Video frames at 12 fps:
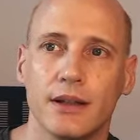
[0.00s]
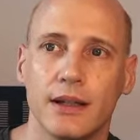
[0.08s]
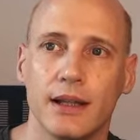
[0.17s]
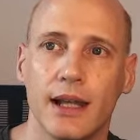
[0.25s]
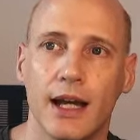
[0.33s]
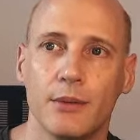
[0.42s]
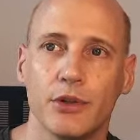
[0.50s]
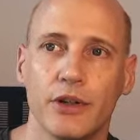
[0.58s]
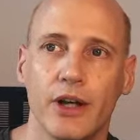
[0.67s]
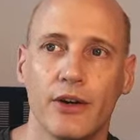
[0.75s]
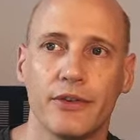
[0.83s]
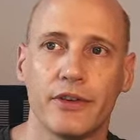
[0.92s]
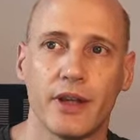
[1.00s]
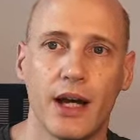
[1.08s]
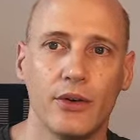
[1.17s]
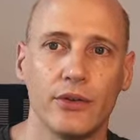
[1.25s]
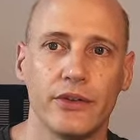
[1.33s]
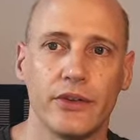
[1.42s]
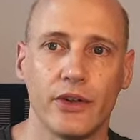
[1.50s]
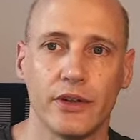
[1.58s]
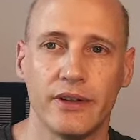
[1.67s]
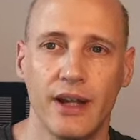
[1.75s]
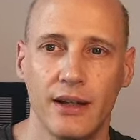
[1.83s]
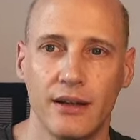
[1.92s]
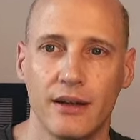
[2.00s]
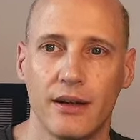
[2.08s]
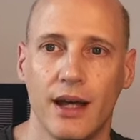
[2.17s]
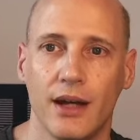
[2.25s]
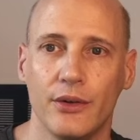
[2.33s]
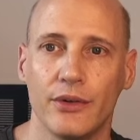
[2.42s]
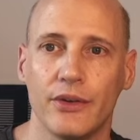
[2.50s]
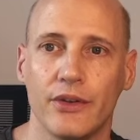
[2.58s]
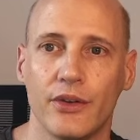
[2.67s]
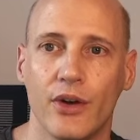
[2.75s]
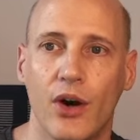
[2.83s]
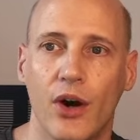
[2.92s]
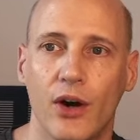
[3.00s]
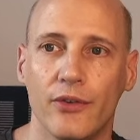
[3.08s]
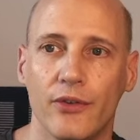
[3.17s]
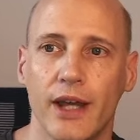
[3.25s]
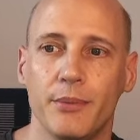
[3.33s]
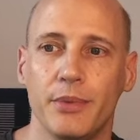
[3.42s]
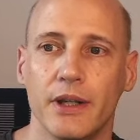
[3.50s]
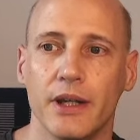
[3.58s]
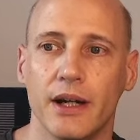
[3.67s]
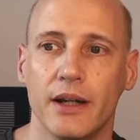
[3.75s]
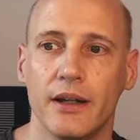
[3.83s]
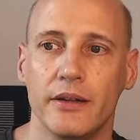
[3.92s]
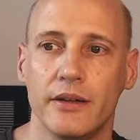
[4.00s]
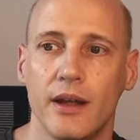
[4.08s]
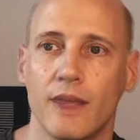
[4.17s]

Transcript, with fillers: library of thousands or 10,000s of APIs.